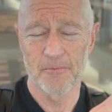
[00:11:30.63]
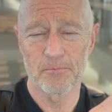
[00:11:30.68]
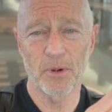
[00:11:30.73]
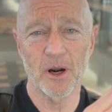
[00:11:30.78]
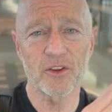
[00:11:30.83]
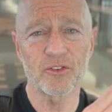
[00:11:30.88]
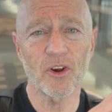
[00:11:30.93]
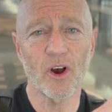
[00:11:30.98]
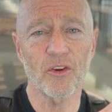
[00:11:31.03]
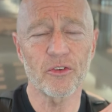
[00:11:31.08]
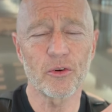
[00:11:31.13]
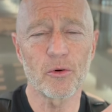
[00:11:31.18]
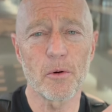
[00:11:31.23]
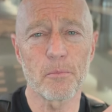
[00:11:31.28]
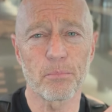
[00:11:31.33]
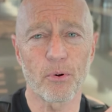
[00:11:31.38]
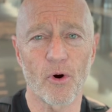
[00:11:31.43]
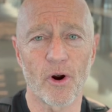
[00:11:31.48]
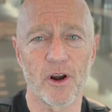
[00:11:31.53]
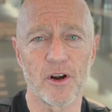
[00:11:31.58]
but it's also
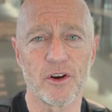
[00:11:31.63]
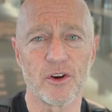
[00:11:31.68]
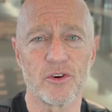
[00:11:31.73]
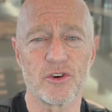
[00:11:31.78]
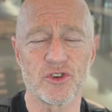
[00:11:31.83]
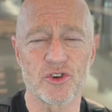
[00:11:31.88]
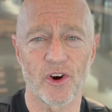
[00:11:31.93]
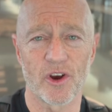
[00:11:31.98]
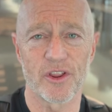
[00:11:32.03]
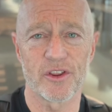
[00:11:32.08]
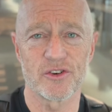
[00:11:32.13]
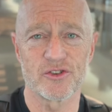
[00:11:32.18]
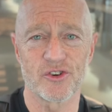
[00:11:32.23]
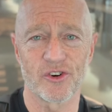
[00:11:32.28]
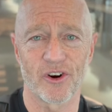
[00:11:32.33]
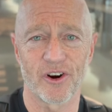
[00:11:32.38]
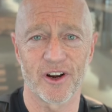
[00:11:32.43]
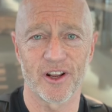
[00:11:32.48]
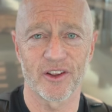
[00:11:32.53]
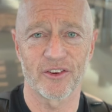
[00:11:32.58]
important to enjoy the
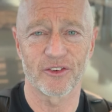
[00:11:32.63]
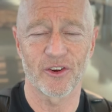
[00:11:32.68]
journey.